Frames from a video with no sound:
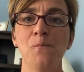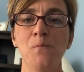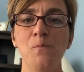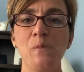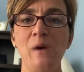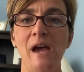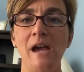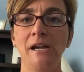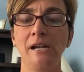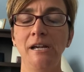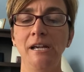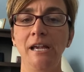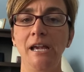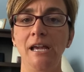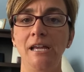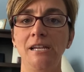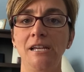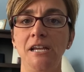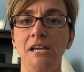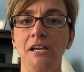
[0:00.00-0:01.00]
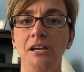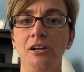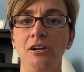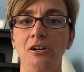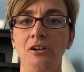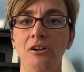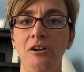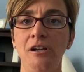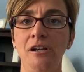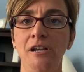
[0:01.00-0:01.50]
Back again
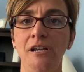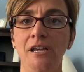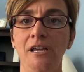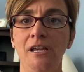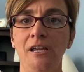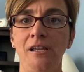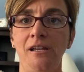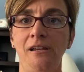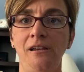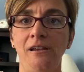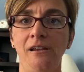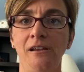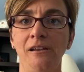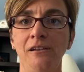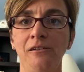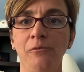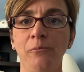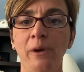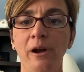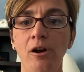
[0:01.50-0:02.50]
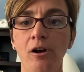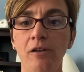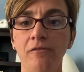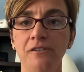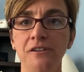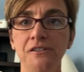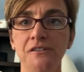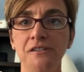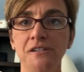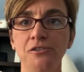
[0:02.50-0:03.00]
here in my
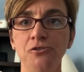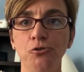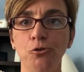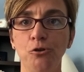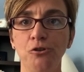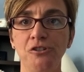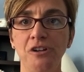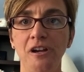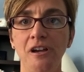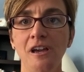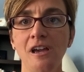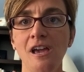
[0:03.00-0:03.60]
office in Georgia,